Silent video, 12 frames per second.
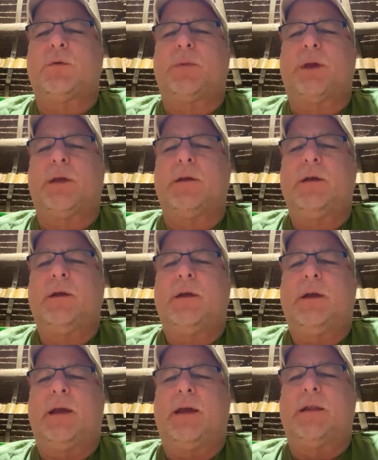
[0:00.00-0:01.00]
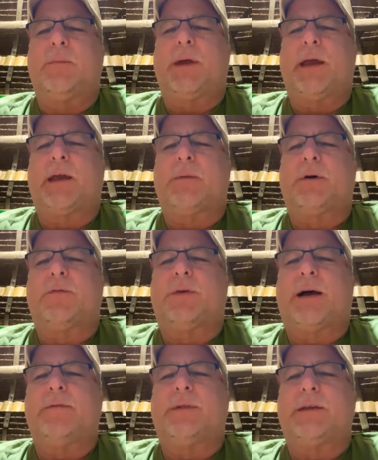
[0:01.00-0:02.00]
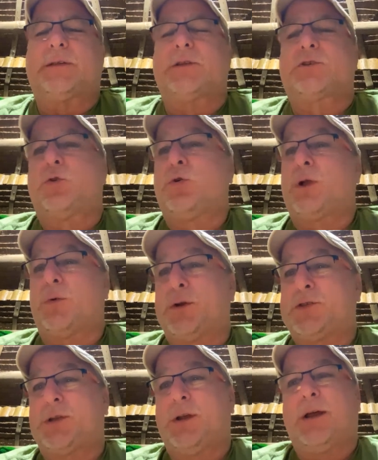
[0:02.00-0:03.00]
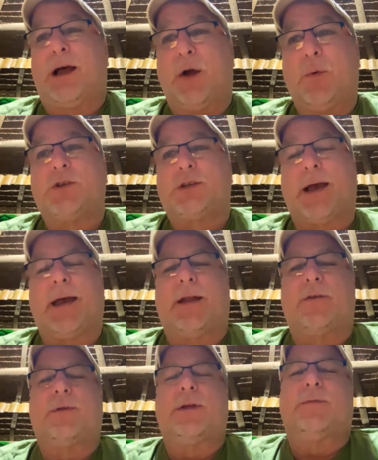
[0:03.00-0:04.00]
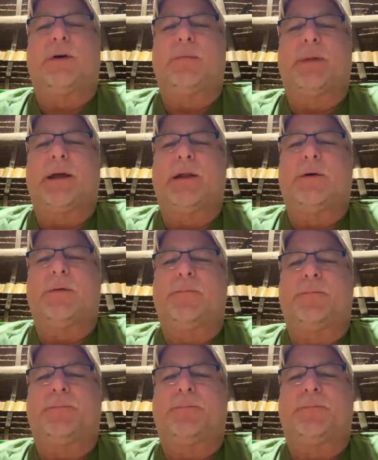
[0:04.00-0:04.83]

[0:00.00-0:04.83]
be in the bank in about 5 days. That's cool. I wish I had a refund, but I don't.